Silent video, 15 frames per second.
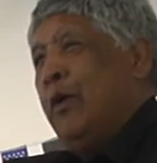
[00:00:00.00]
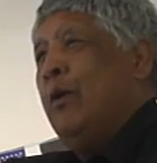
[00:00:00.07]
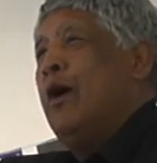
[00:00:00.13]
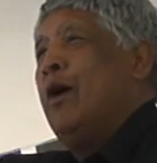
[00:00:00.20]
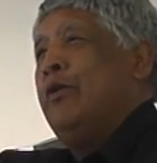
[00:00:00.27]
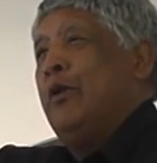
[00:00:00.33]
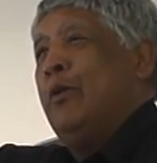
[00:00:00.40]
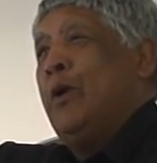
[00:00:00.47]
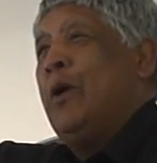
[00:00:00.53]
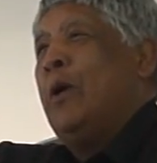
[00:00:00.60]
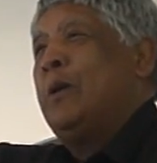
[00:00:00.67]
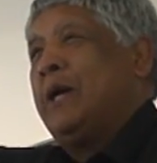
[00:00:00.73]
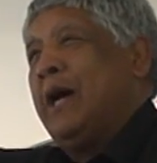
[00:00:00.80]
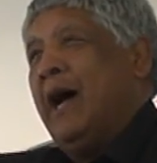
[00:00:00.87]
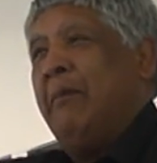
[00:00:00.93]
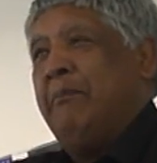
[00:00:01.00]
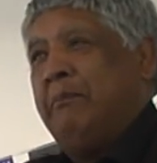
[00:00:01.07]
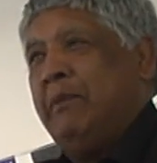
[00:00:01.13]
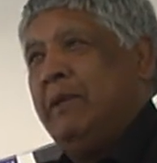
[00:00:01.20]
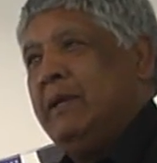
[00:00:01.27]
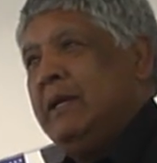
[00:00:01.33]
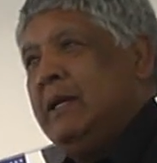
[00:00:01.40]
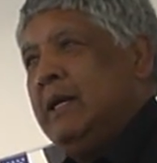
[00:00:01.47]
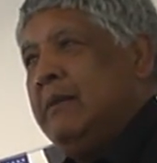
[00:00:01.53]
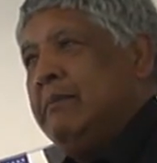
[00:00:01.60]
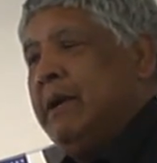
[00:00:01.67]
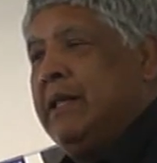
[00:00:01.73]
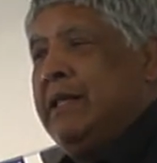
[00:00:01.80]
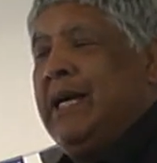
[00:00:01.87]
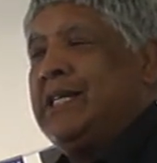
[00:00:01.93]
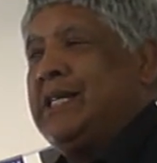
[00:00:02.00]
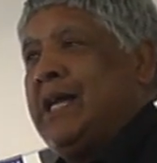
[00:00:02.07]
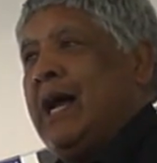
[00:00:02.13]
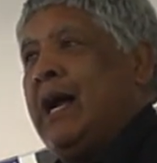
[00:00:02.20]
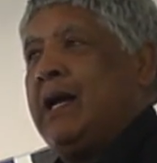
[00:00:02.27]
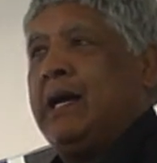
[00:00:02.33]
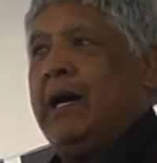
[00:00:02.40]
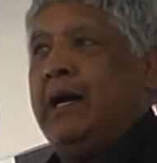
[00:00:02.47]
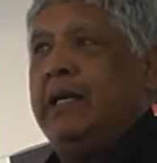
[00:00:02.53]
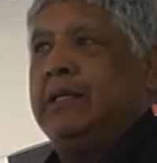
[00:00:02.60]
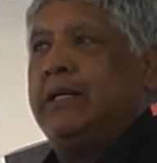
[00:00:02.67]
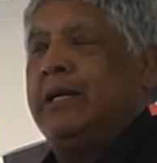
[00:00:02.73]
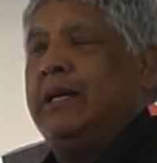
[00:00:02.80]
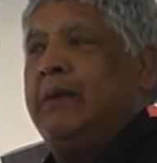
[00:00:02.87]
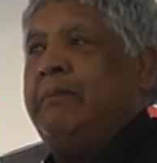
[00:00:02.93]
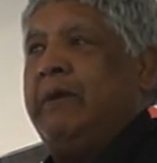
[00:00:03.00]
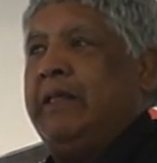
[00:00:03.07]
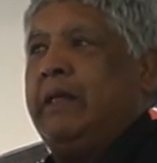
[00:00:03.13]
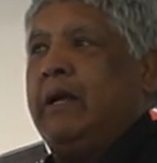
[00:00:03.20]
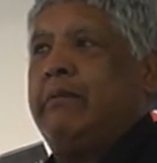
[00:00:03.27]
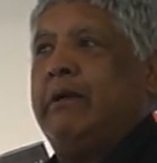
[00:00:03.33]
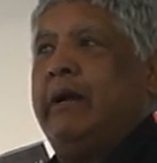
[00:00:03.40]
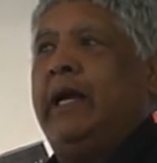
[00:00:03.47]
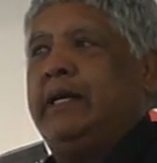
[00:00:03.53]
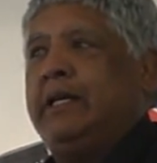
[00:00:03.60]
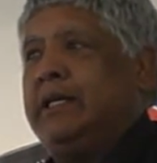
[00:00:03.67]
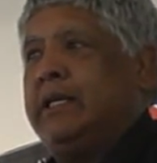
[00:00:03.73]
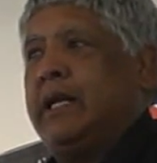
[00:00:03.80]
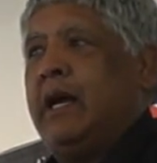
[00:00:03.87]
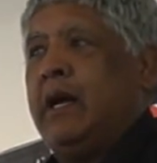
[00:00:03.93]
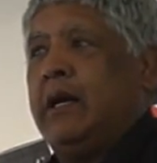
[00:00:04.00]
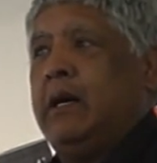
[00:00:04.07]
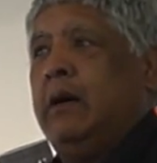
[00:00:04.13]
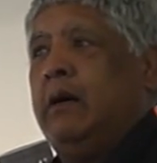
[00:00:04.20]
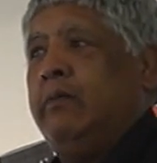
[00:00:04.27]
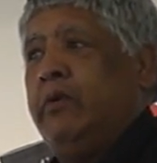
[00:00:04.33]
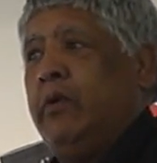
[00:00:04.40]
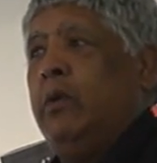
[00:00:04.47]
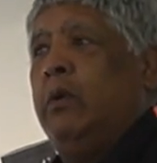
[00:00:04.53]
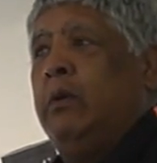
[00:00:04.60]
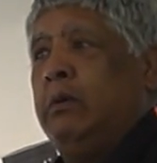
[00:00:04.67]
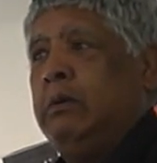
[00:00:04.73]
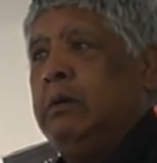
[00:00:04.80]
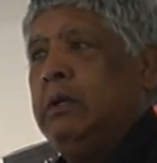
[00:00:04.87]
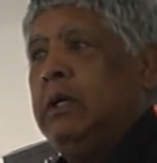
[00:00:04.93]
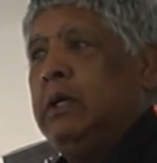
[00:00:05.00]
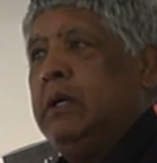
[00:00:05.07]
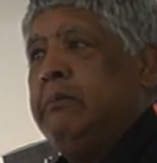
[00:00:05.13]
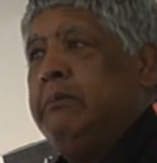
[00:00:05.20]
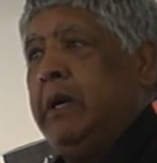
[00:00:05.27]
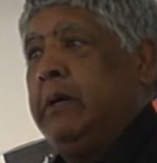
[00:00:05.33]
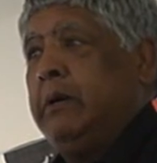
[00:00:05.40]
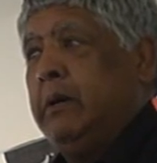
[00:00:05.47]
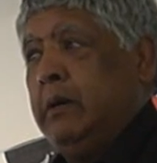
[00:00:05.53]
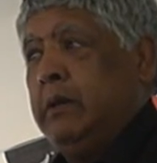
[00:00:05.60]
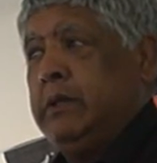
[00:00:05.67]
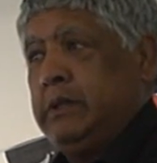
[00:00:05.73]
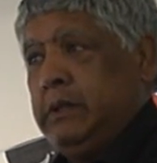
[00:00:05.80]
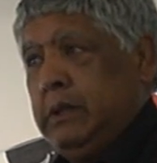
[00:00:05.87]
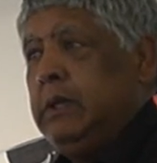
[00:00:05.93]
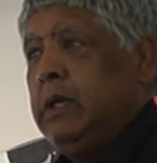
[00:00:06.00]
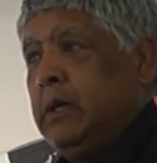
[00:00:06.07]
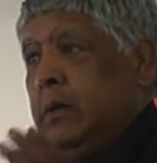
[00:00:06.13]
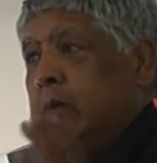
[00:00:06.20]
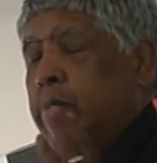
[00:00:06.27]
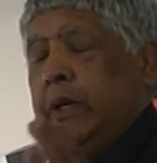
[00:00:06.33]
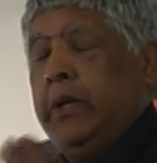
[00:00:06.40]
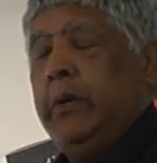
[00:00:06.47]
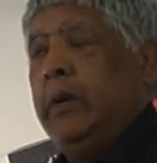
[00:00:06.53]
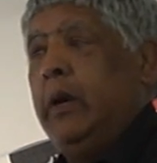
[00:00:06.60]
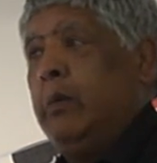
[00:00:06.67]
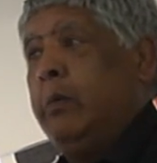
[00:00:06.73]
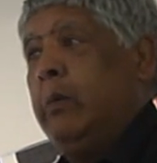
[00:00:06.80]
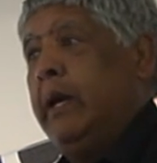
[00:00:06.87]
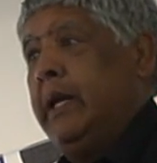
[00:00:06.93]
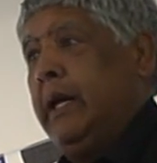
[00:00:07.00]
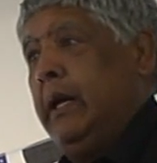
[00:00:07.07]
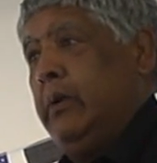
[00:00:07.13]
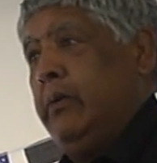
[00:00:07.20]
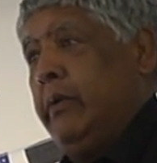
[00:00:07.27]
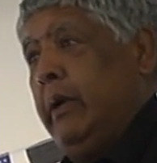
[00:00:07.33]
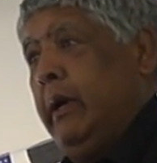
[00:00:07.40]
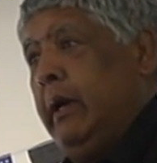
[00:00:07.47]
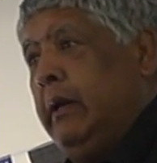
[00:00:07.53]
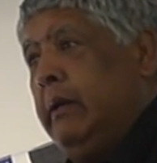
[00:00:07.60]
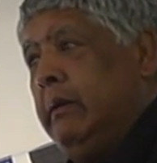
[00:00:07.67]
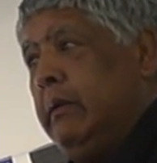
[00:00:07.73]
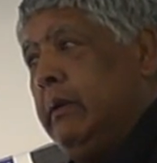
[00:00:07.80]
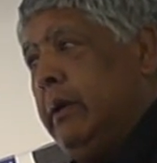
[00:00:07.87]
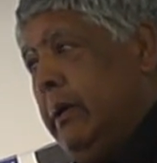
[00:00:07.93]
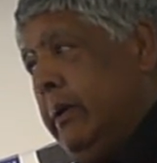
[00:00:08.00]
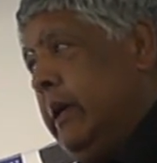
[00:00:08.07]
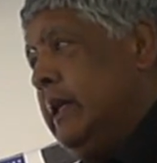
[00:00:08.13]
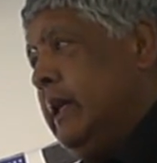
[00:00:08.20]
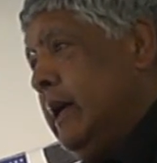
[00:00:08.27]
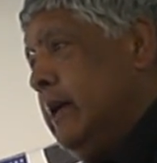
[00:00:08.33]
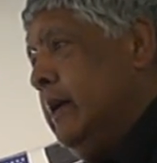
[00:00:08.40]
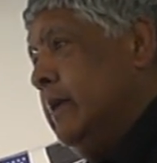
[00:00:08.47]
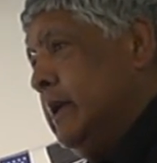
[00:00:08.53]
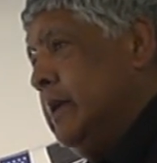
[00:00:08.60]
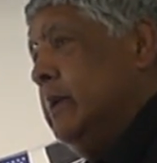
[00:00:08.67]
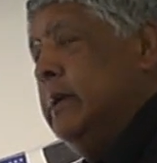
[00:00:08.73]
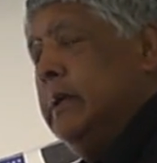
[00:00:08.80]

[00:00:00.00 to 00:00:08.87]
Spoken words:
won the World Cup. But this haka is going to be the greatest haka of all. Because we do not want any drilling. Kia ora tātou.